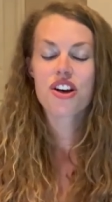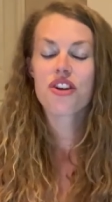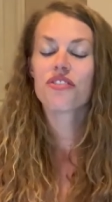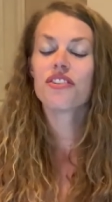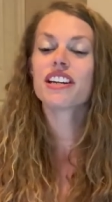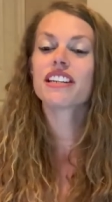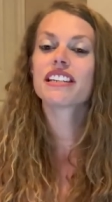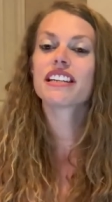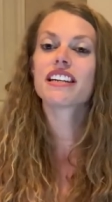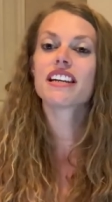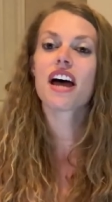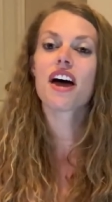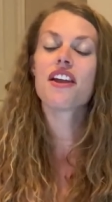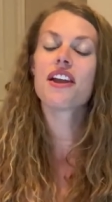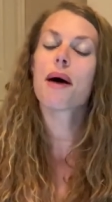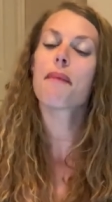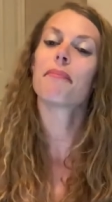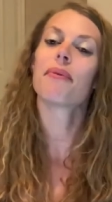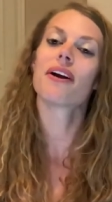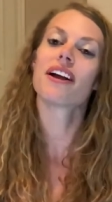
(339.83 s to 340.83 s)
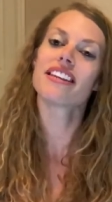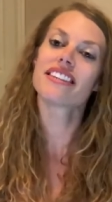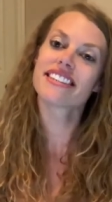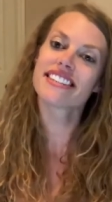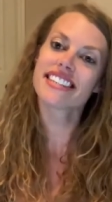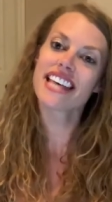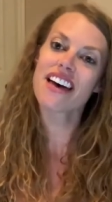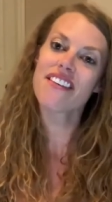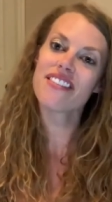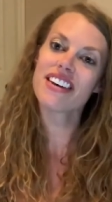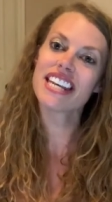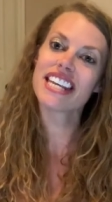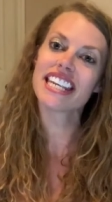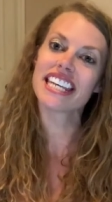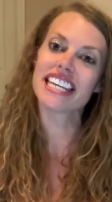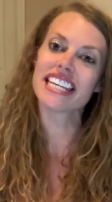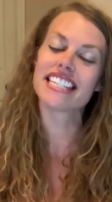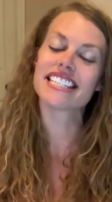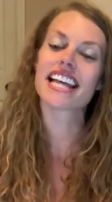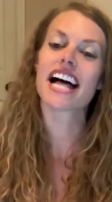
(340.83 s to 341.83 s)
Reason number 7
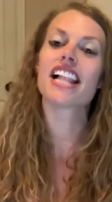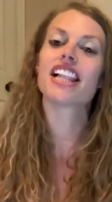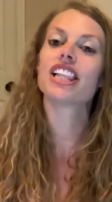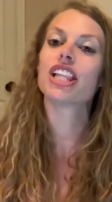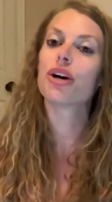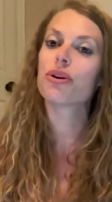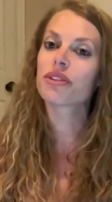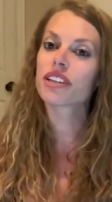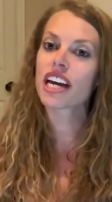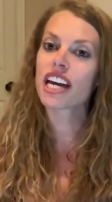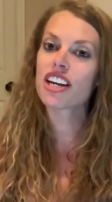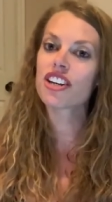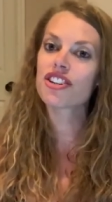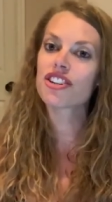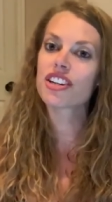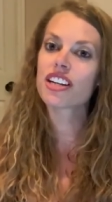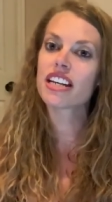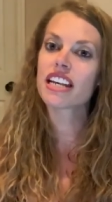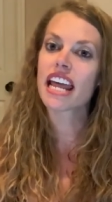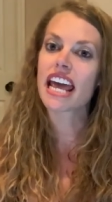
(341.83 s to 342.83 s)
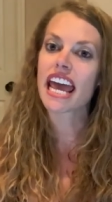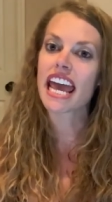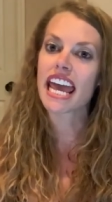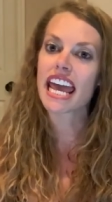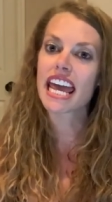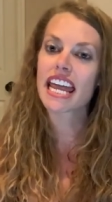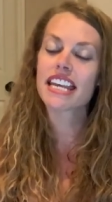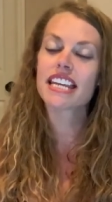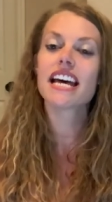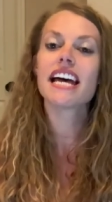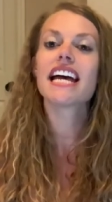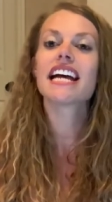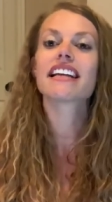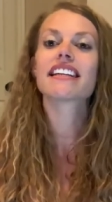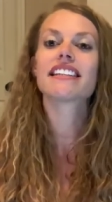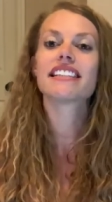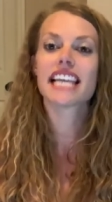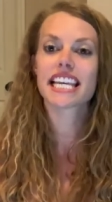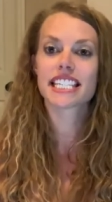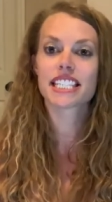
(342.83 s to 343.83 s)
is location and
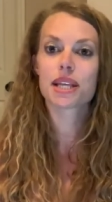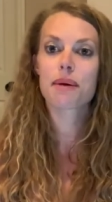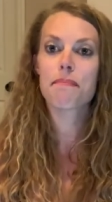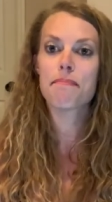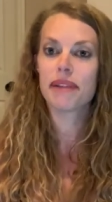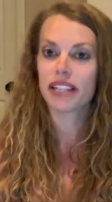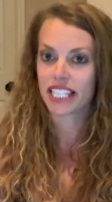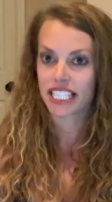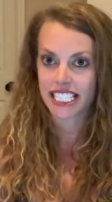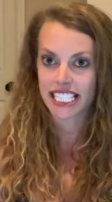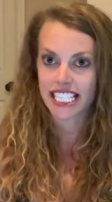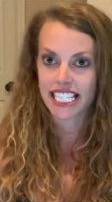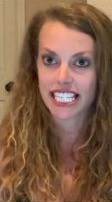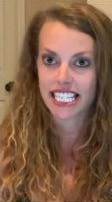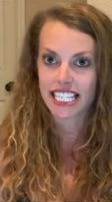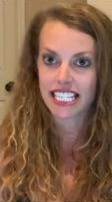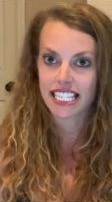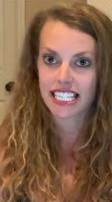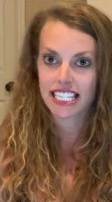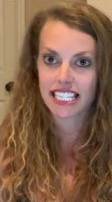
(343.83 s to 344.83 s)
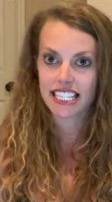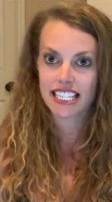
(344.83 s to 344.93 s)
accessibility.